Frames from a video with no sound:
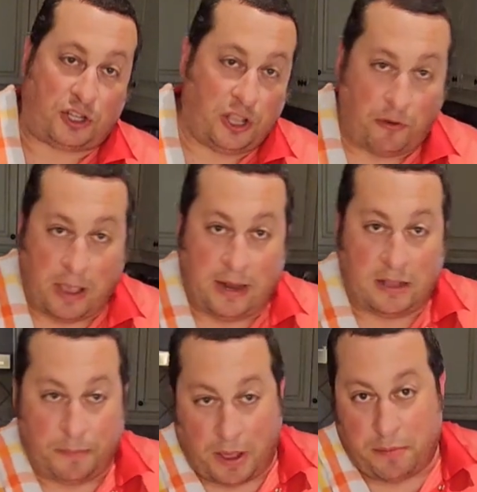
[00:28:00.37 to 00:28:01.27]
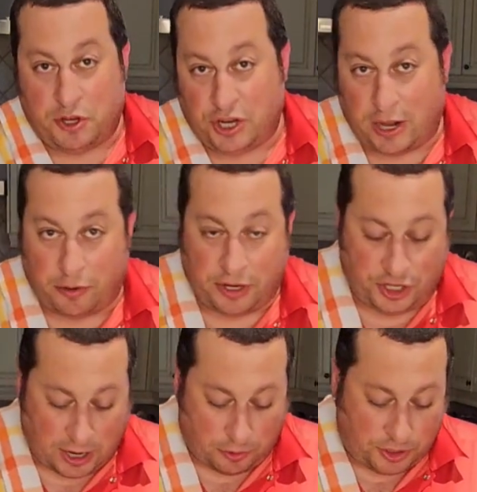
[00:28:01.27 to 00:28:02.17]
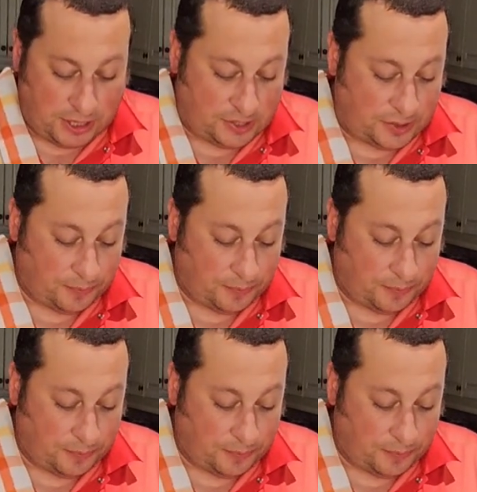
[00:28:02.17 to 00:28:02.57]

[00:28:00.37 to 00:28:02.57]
grated Parmigiano Reggiano cheese.